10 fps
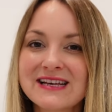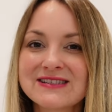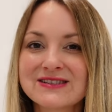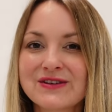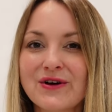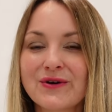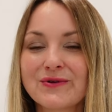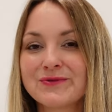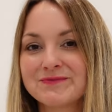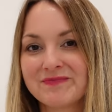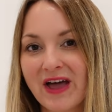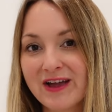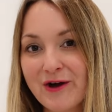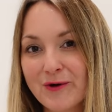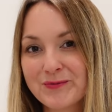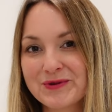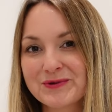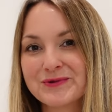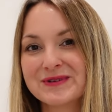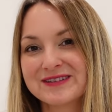So I hope
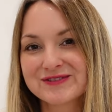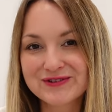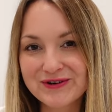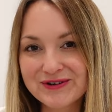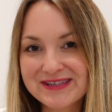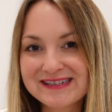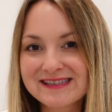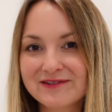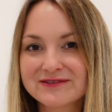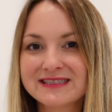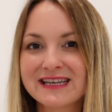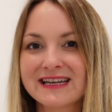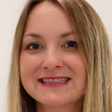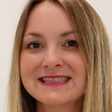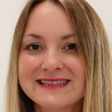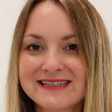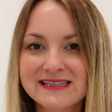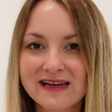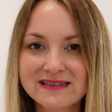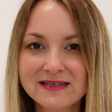you enjoy this content. These
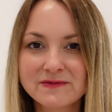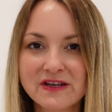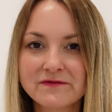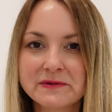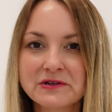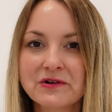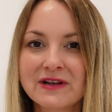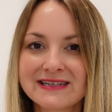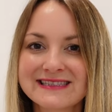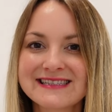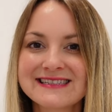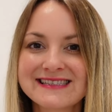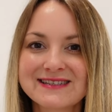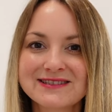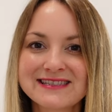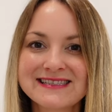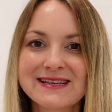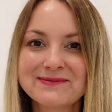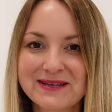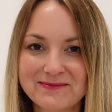items I've been collecting since
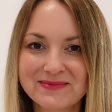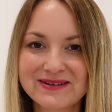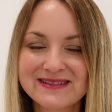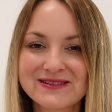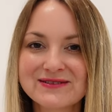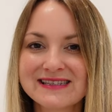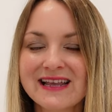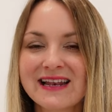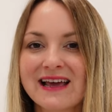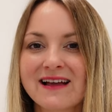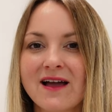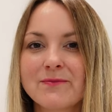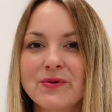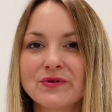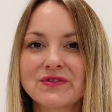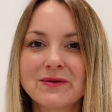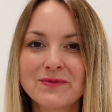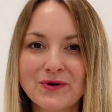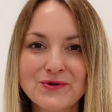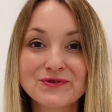September, so it's not like I bought
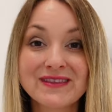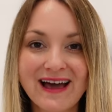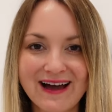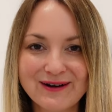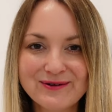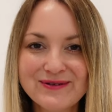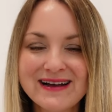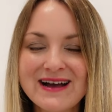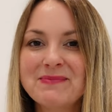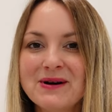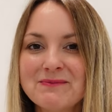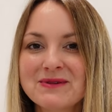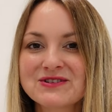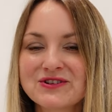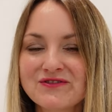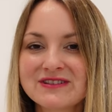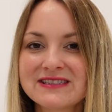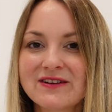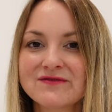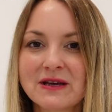them all now, but
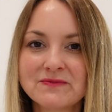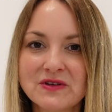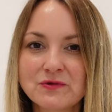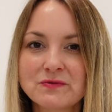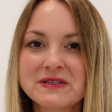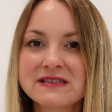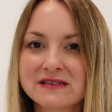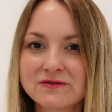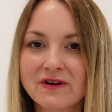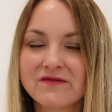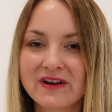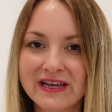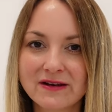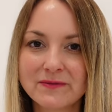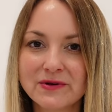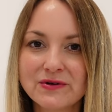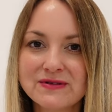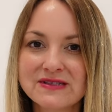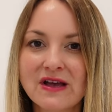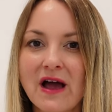majority of them, they will be still available.
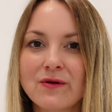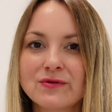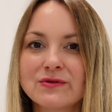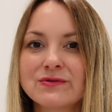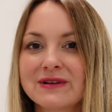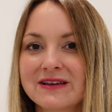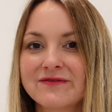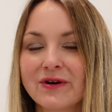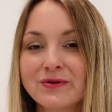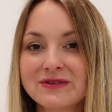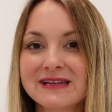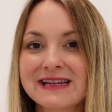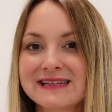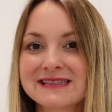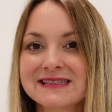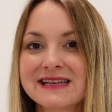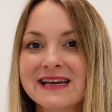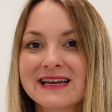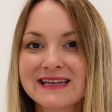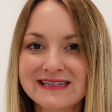So I will leave all the links
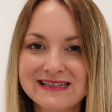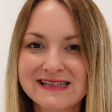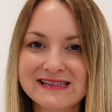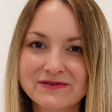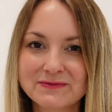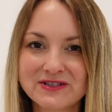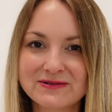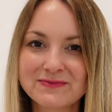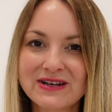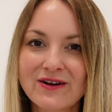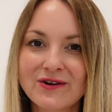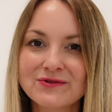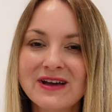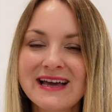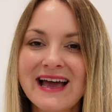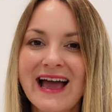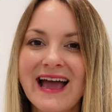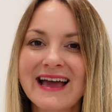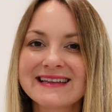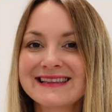in the description below,
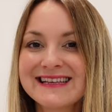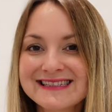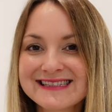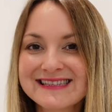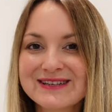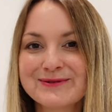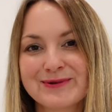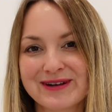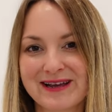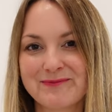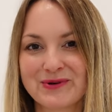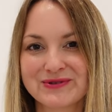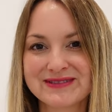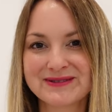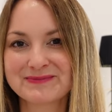and let's see what I bought.